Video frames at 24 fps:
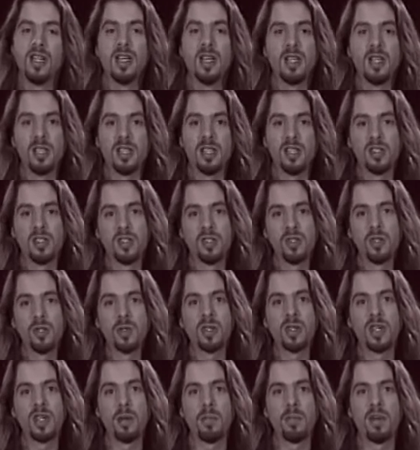This is
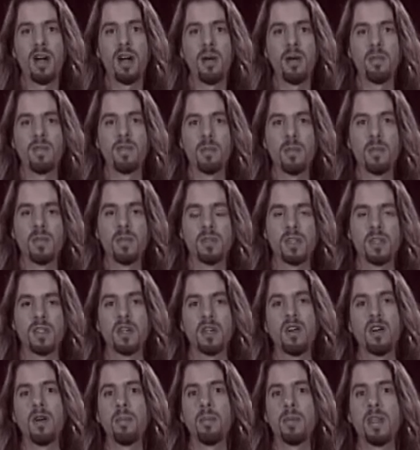usually a problem for most
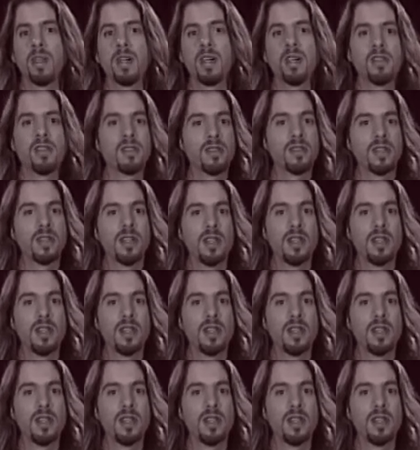guitar players.